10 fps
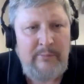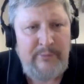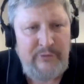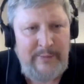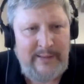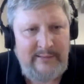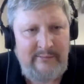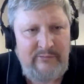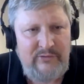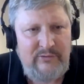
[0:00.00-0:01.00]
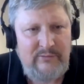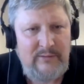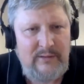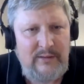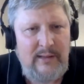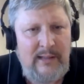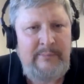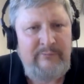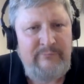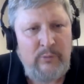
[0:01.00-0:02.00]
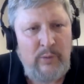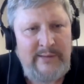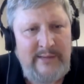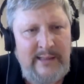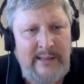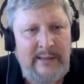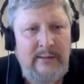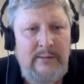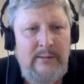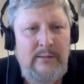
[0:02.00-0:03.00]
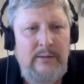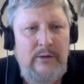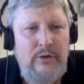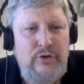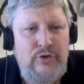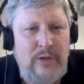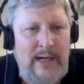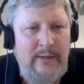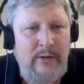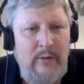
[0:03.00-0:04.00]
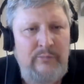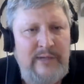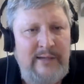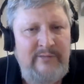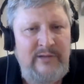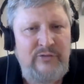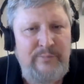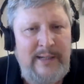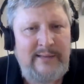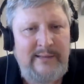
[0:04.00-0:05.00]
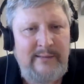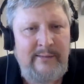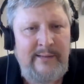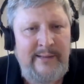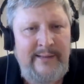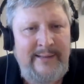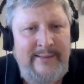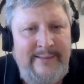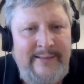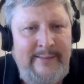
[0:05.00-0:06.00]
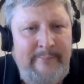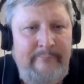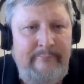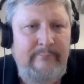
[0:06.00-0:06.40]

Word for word: of perspectives. I mean, for one thing, trichomes have these bacteria in them.